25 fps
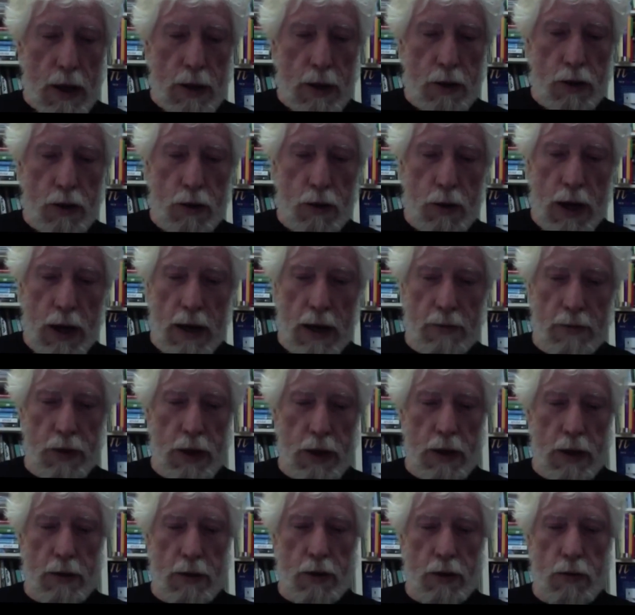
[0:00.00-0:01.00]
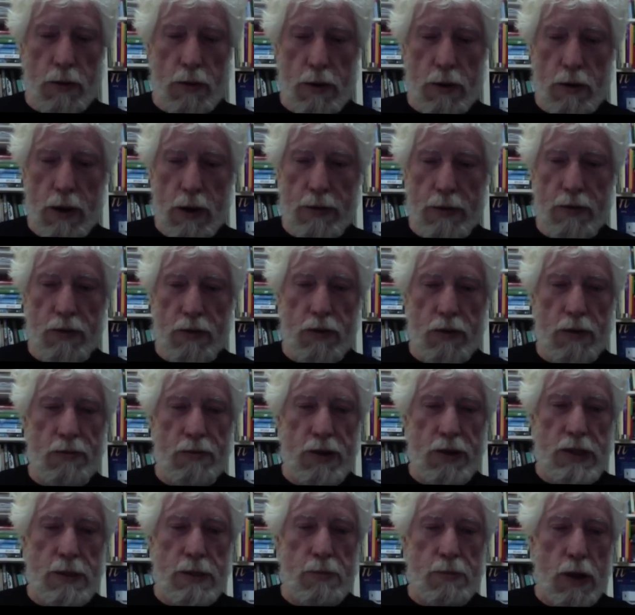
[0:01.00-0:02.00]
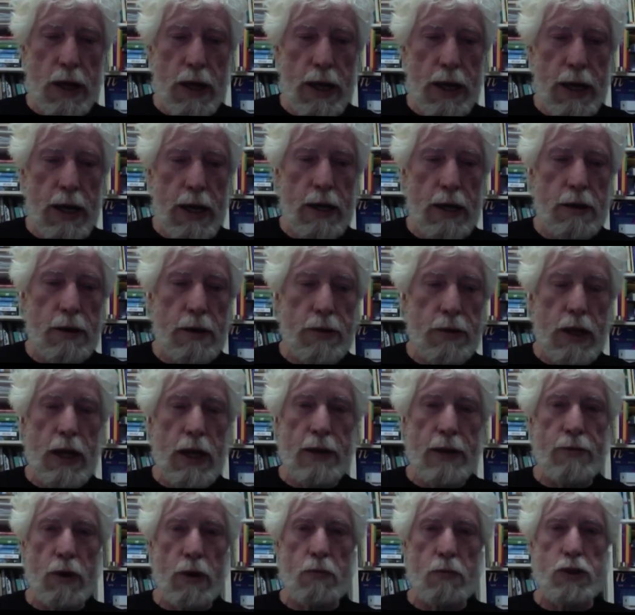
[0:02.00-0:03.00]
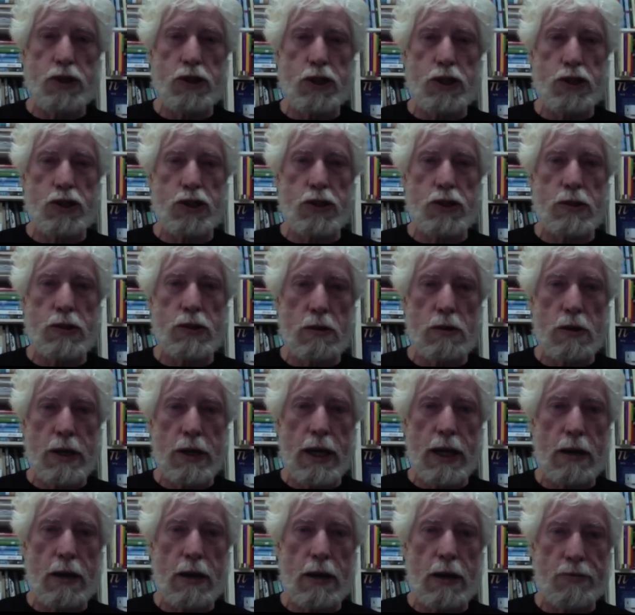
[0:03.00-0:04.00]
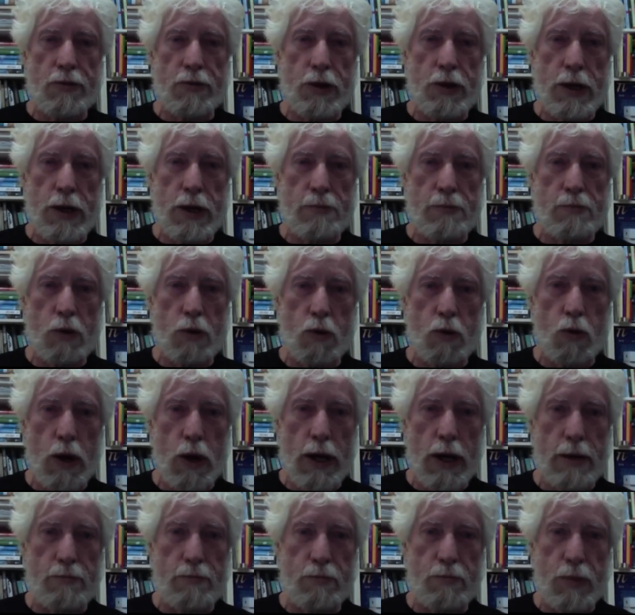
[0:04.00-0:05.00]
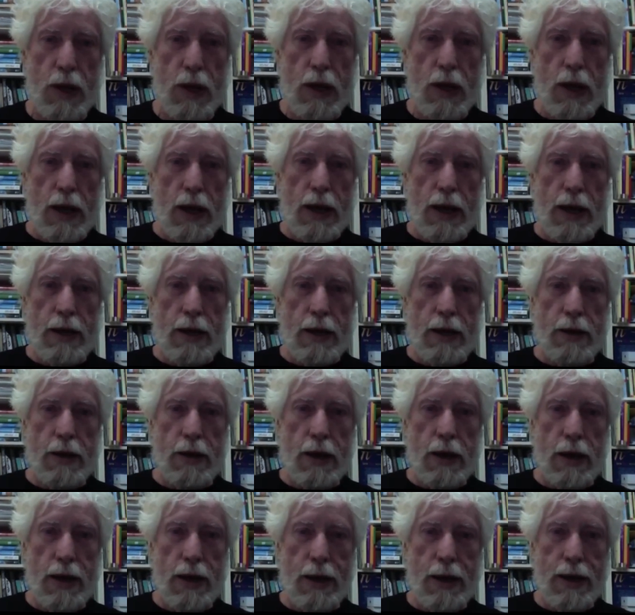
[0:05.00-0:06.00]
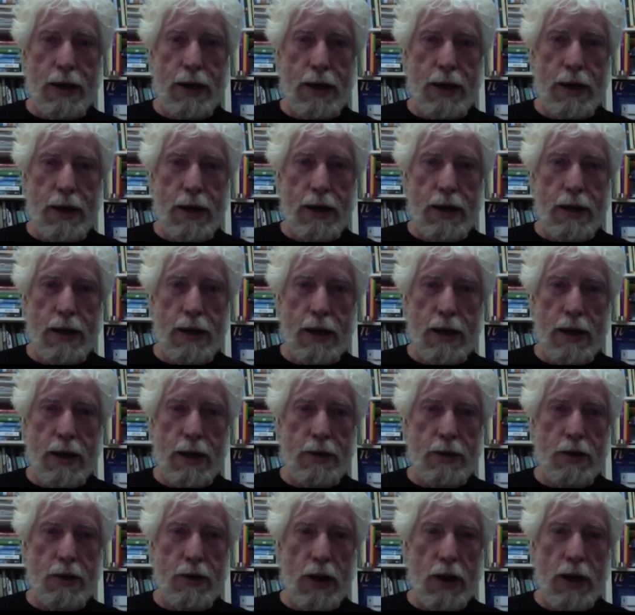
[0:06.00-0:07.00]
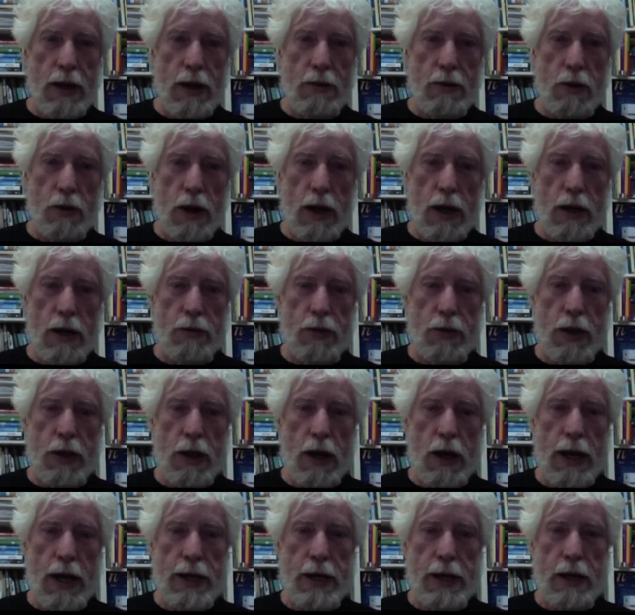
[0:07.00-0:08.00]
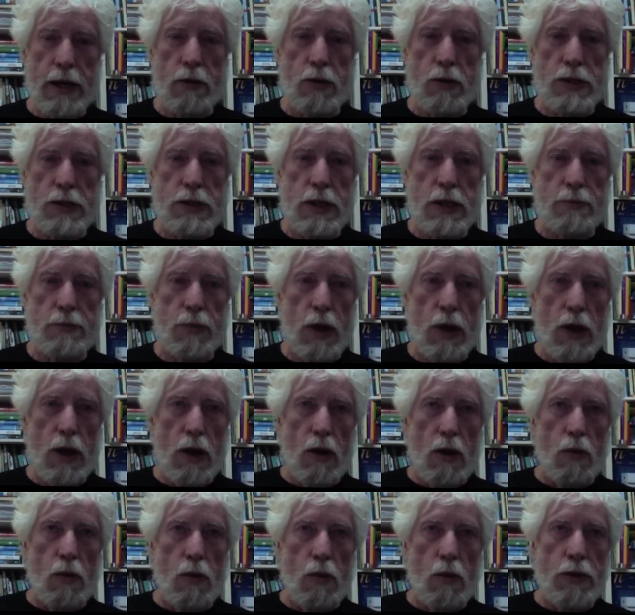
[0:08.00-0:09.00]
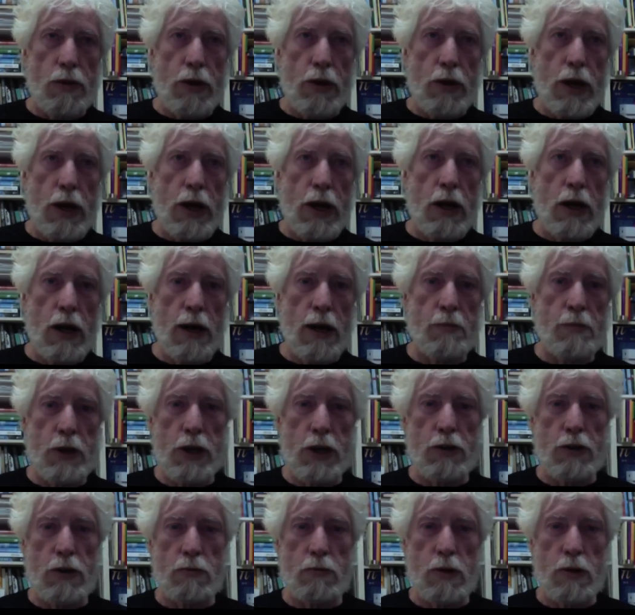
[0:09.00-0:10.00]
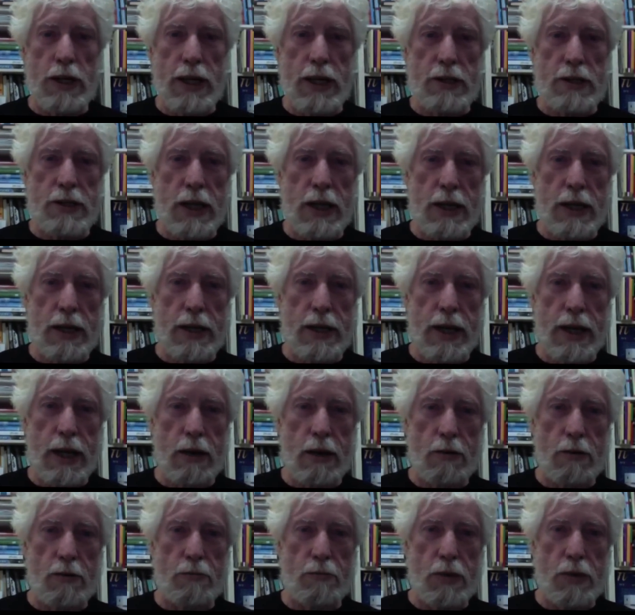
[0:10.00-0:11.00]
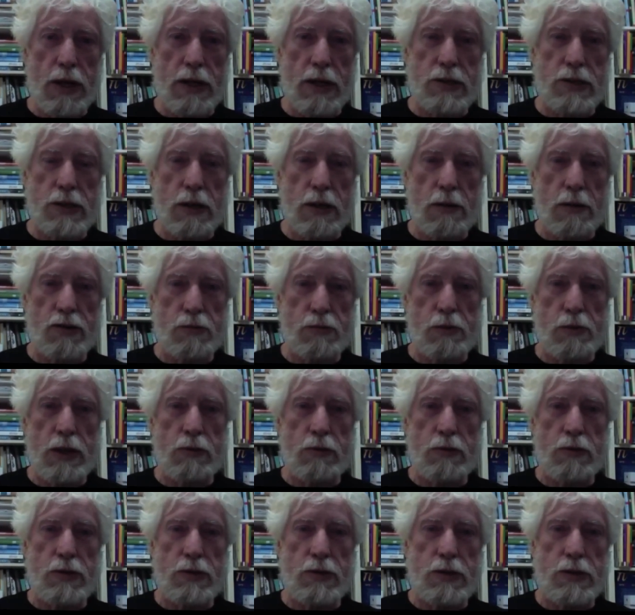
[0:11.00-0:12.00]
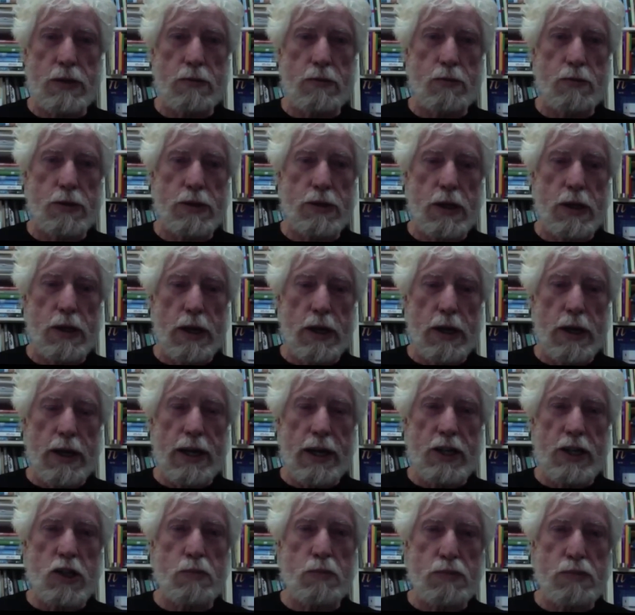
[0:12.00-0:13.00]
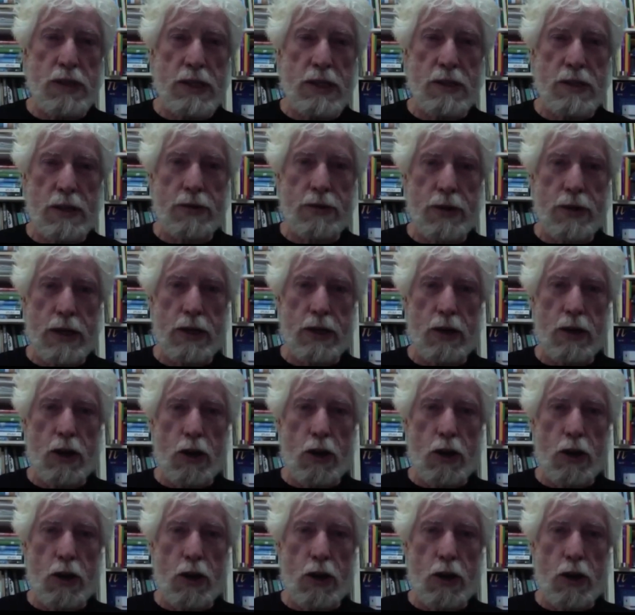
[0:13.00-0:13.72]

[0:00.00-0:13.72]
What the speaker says: you have this invisible hand, and that everyone should just look out for number one, and the idea was that, well, the common good would get taken care of by itself. Smith was explicit that